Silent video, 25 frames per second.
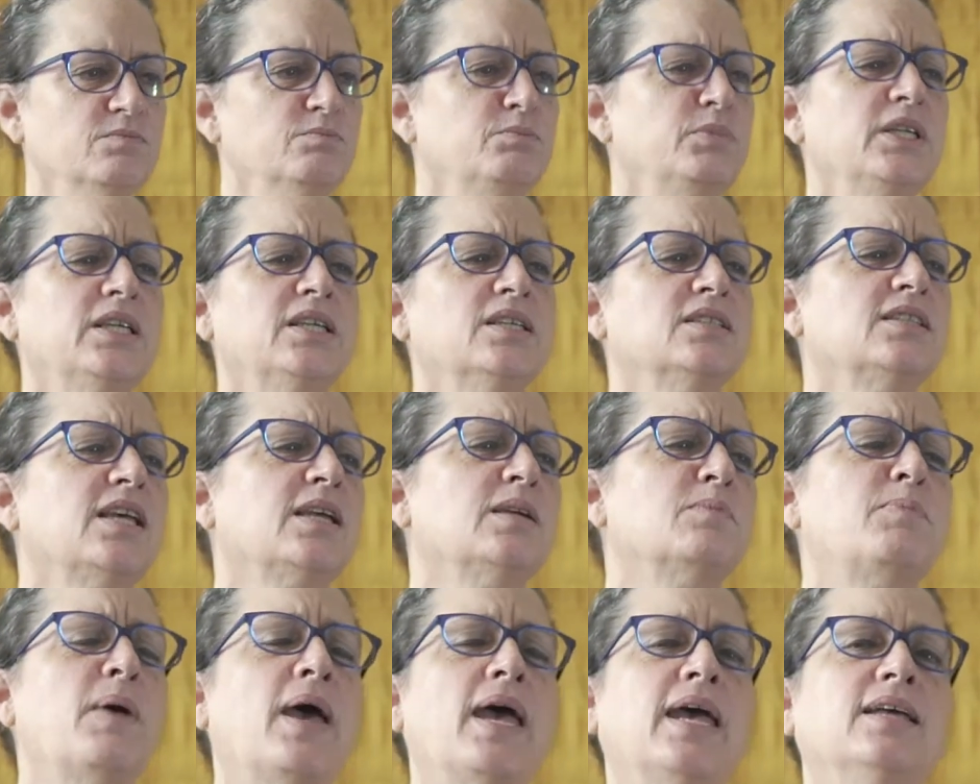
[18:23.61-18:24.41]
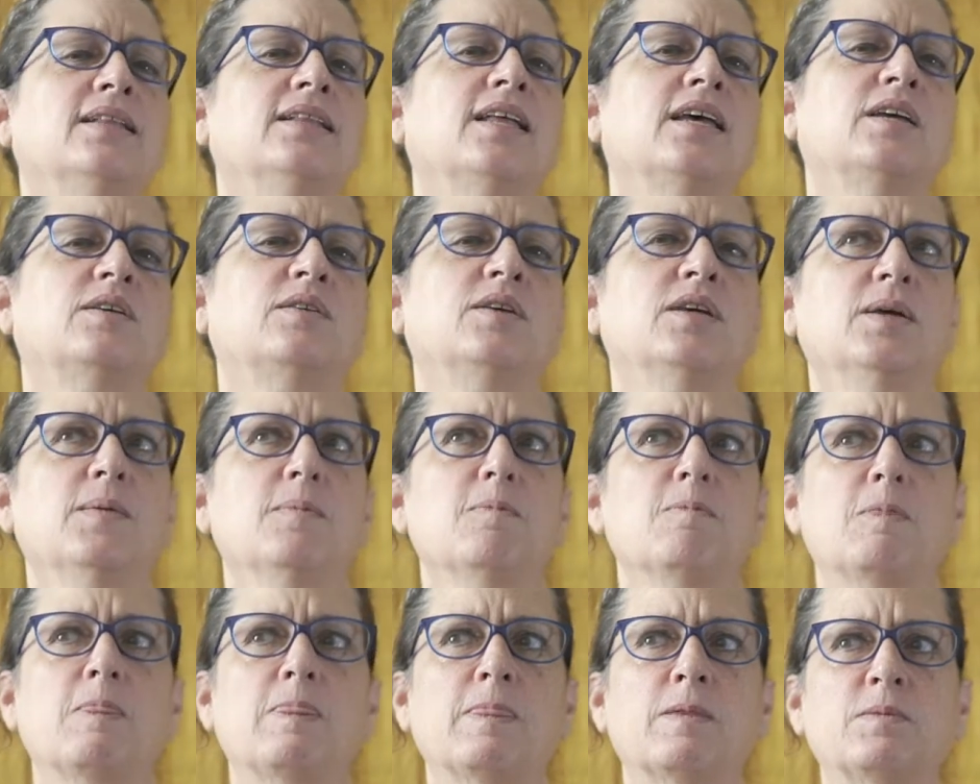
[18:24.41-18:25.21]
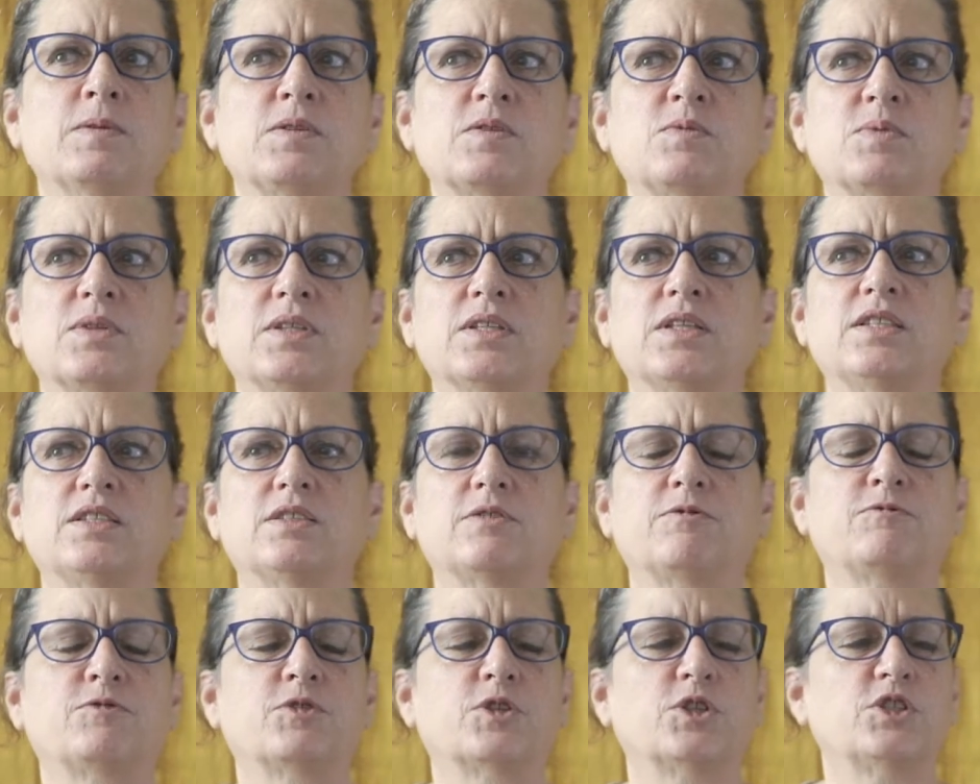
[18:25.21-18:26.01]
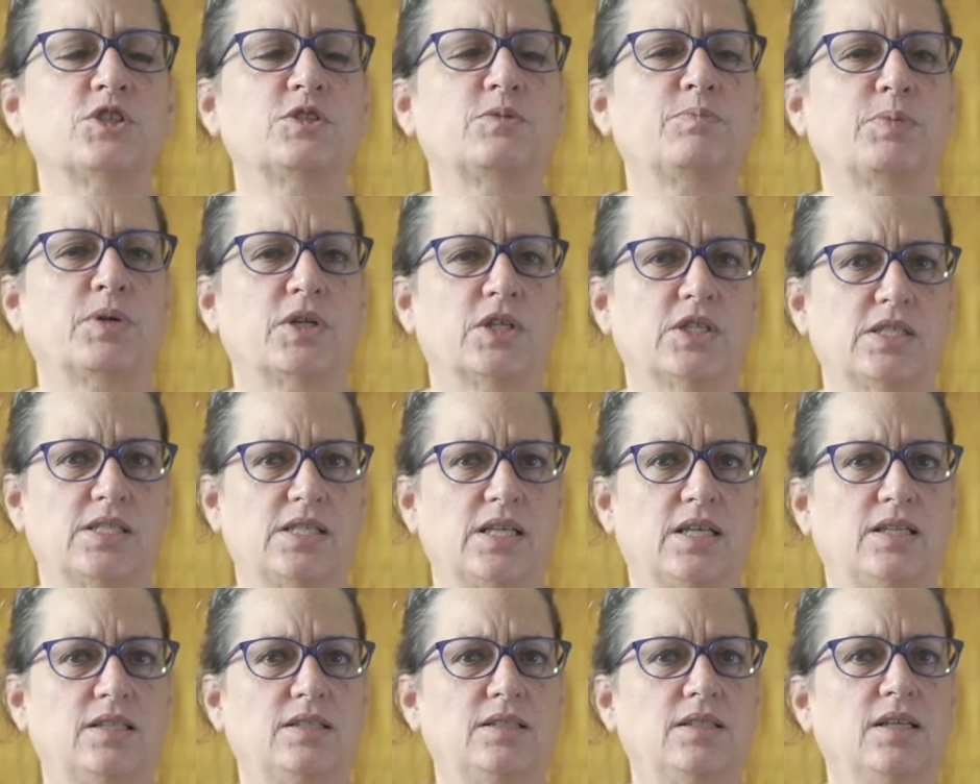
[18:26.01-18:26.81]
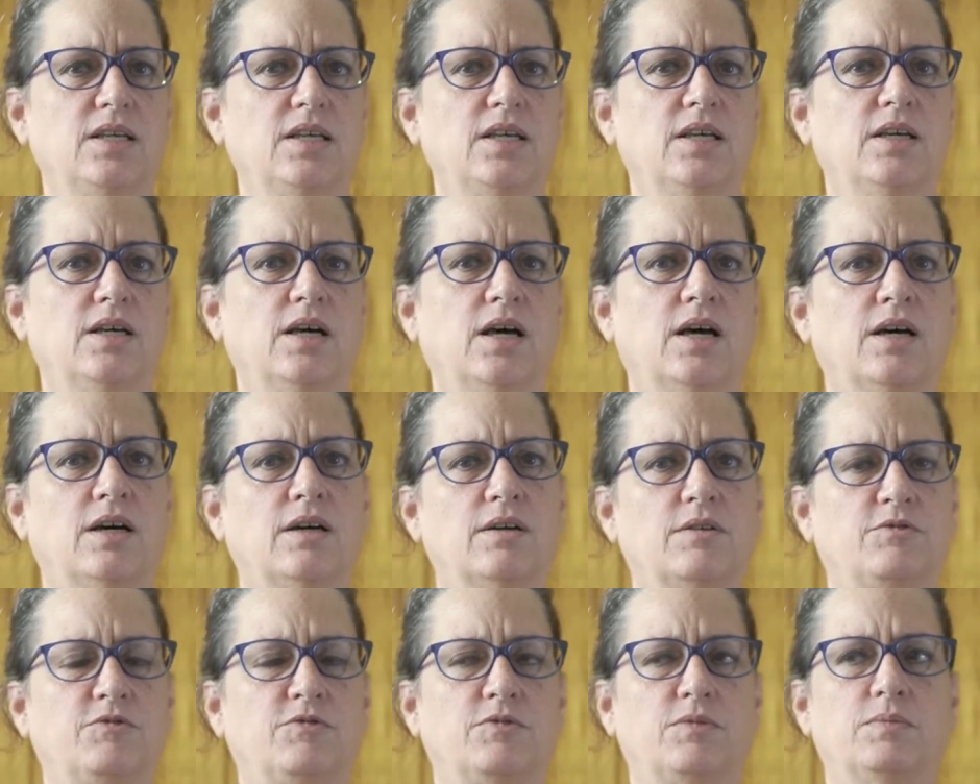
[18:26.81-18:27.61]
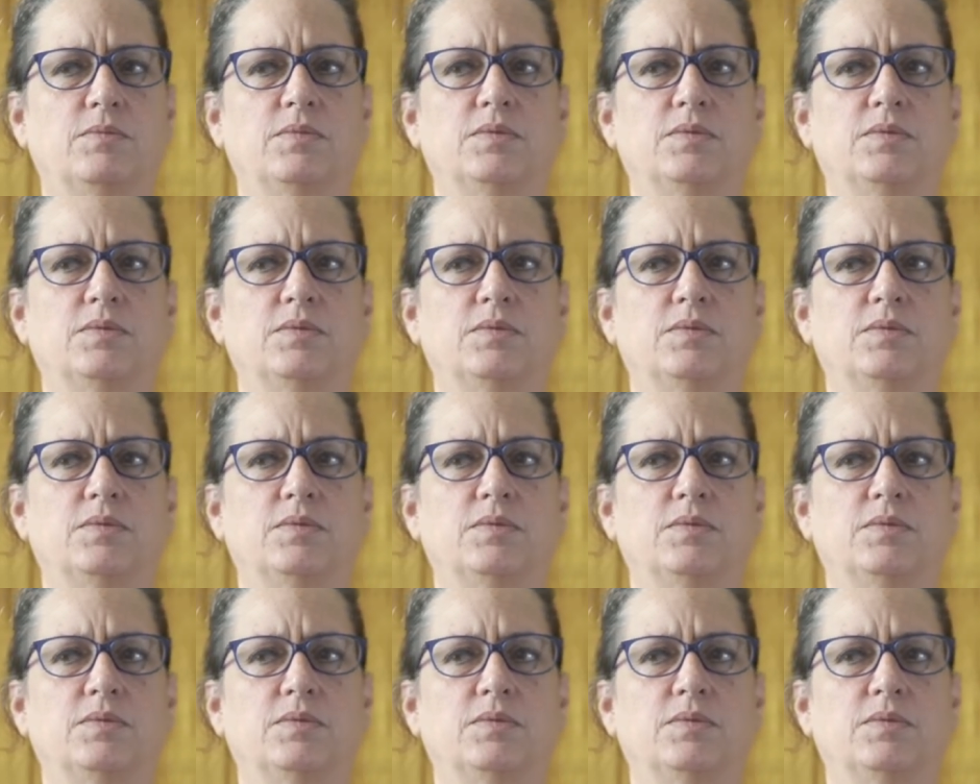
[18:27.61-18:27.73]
Because like Pelé was really the first person of